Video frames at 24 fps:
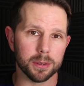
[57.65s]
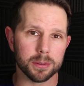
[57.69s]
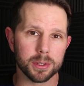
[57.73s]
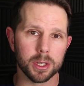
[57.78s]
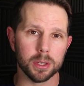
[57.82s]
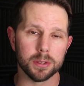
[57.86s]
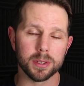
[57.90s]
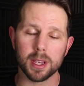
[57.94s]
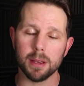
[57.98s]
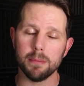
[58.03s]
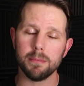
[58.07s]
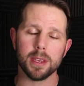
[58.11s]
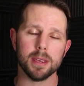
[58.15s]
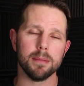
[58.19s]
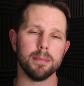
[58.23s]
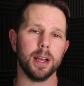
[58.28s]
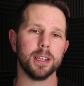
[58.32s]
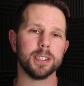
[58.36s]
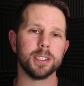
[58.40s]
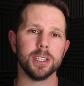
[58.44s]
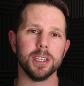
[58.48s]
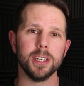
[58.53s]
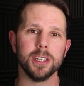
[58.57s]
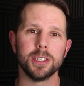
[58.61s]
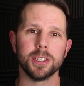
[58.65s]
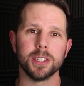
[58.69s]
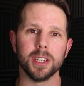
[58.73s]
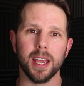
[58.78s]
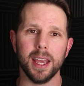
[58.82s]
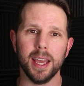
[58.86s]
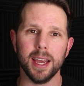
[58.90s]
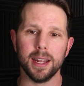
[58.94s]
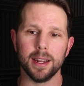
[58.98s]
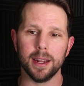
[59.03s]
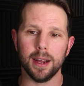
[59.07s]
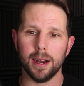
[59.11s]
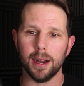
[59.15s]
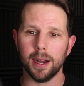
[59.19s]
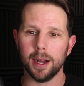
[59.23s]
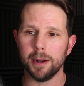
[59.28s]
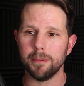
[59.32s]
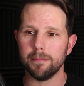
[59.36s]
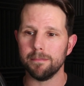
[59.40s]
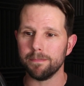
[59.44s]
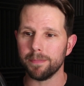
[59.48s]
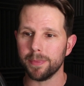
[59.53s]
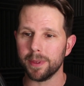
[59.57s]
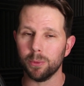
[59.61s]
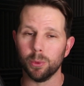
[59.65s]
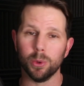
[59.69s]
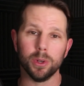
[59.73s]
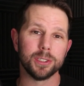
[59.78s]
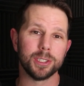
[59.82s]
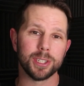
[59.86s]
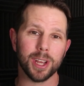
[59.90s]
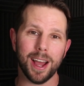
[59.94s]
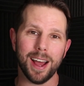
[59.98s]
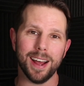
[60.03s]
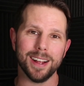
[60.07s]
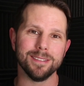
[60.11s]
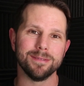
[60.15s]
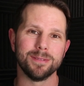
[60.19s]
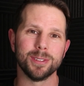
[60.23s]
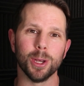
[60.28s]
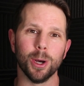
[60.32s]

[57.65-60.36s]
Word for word: So send me a message and um, we'll chat have.